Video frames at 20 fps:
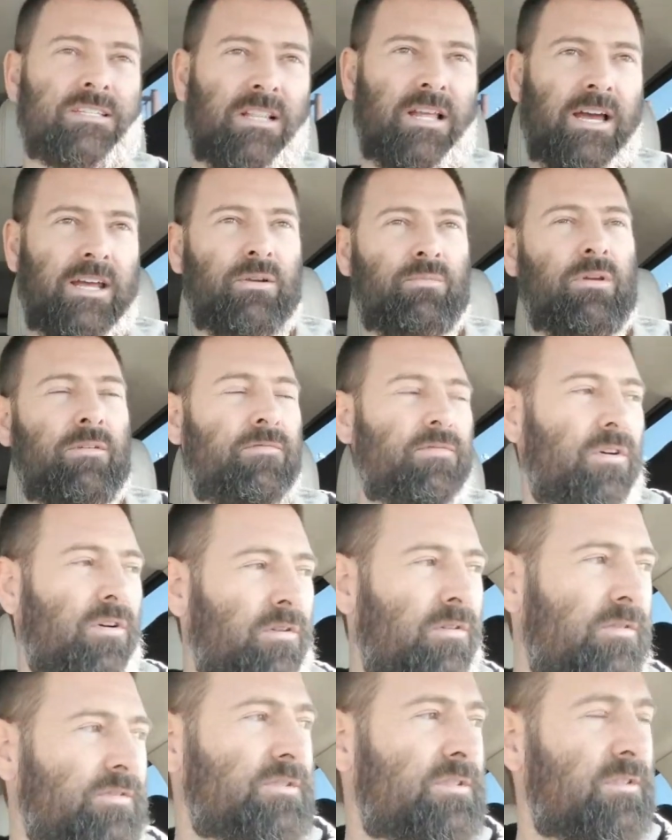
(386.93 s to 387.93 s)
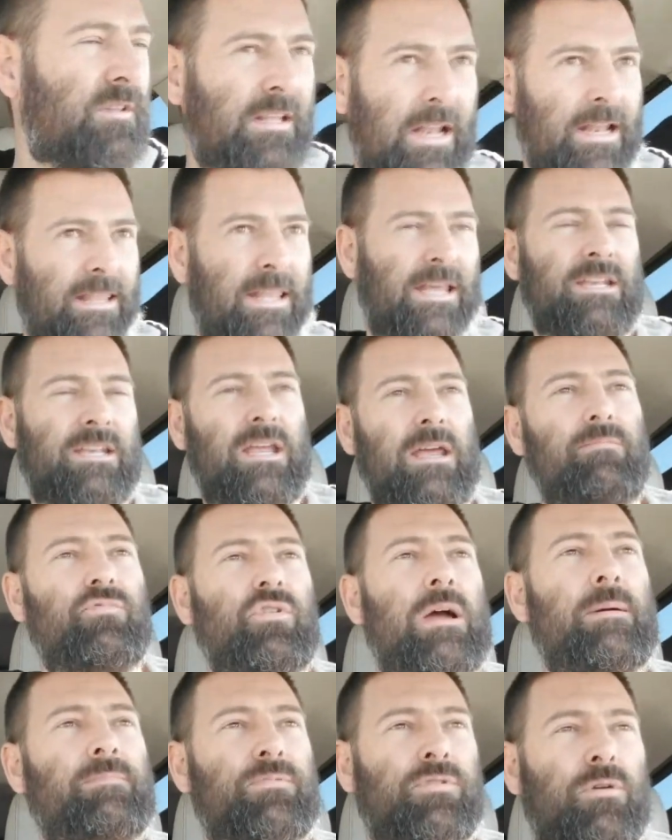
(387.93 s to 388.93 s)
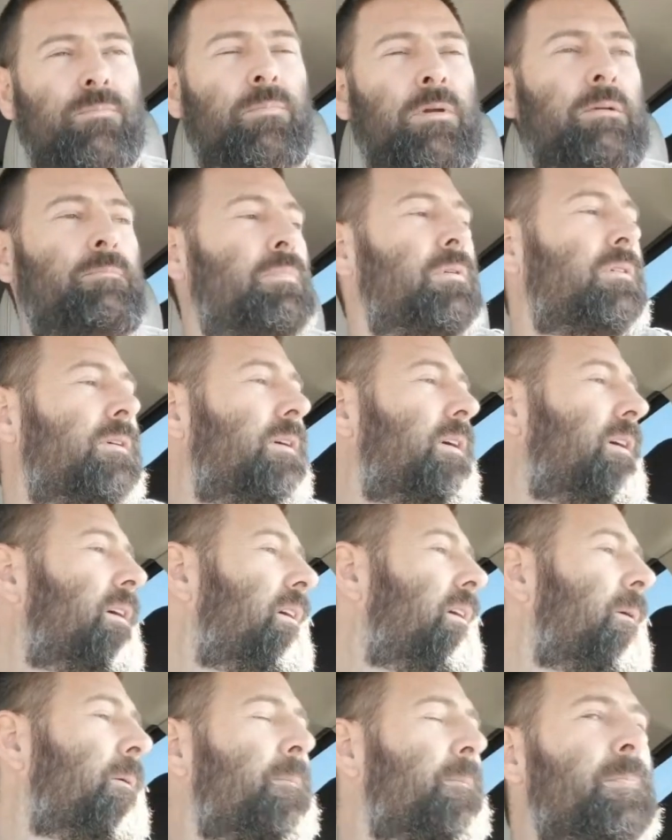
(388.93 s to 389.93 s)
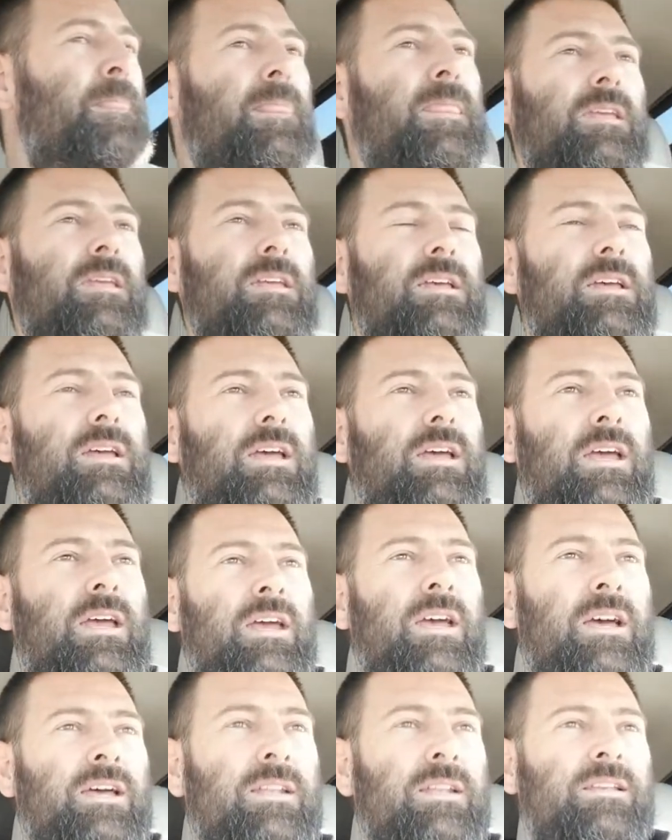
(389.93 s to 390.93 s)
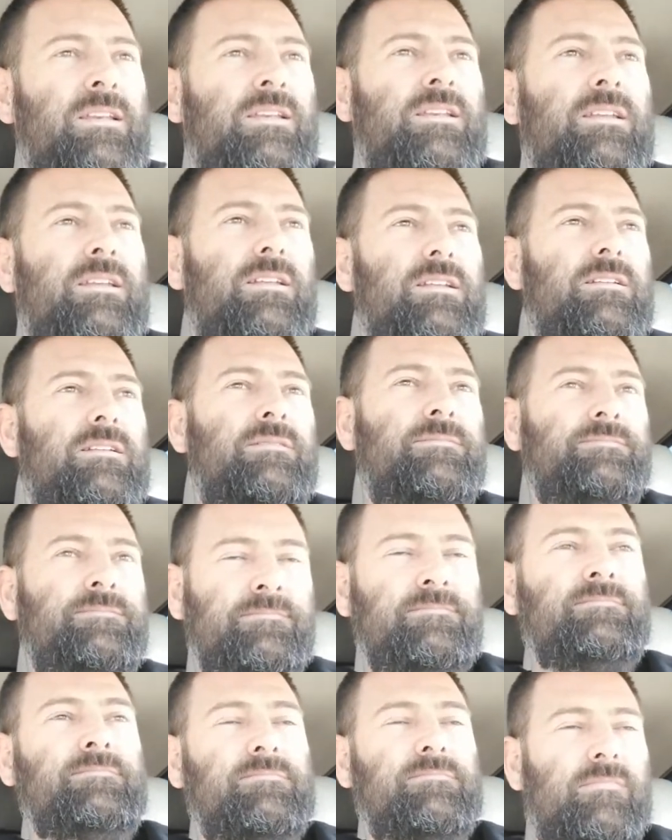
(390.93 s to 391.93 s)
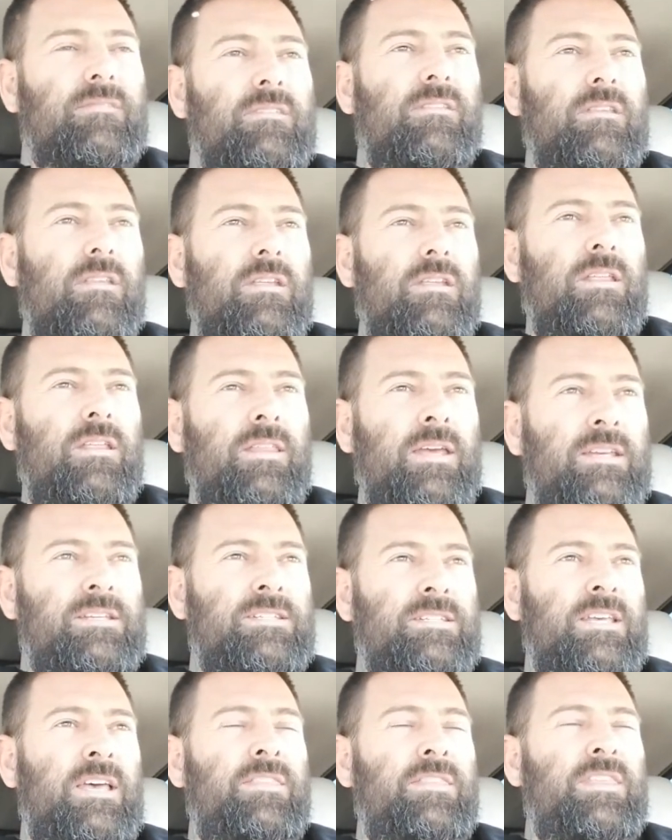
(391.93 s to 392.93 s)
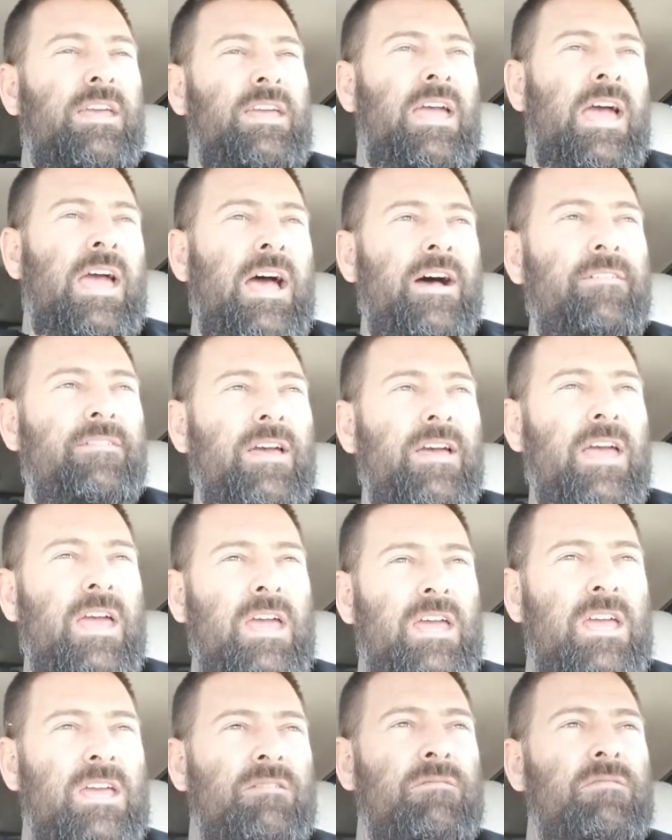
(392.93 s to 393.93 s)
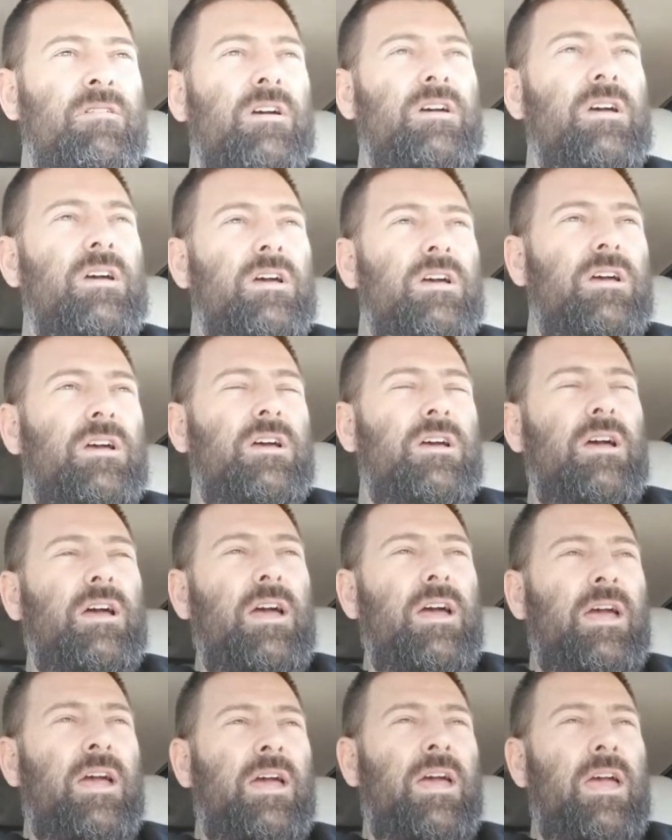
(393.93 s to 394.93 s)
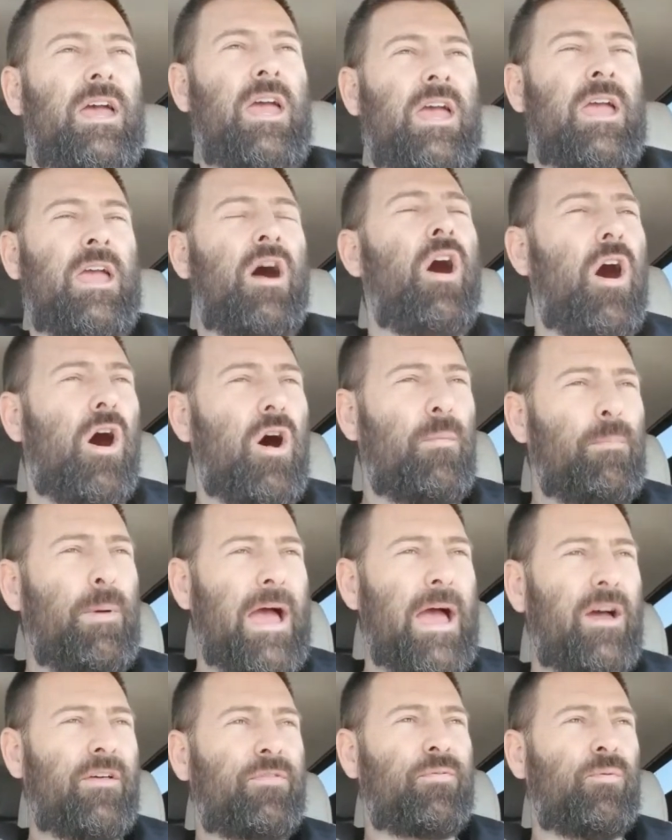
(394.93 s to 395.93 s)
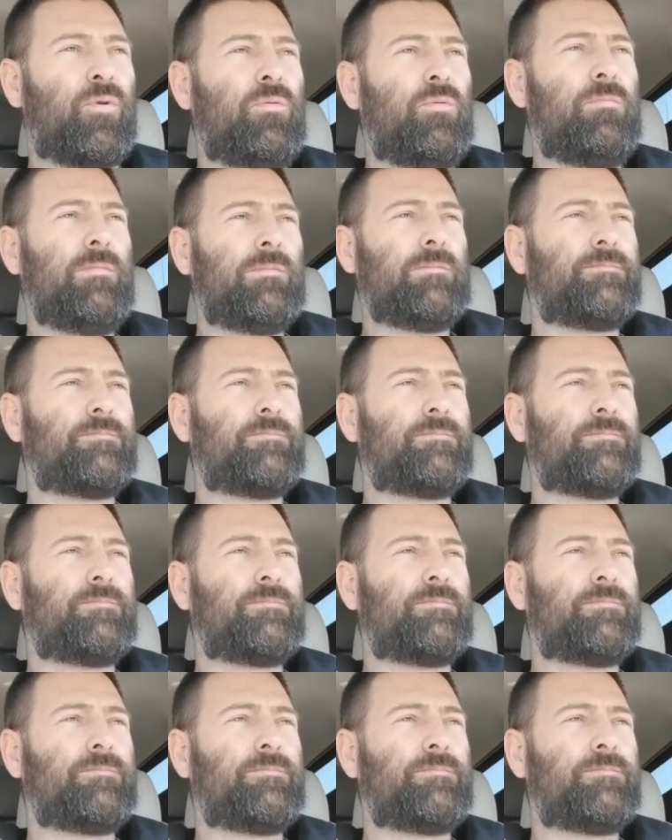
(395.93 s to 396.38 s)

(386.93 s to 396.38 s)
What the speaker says: line of referrals. They name dropped 2 people. And they said they have a hall bathroom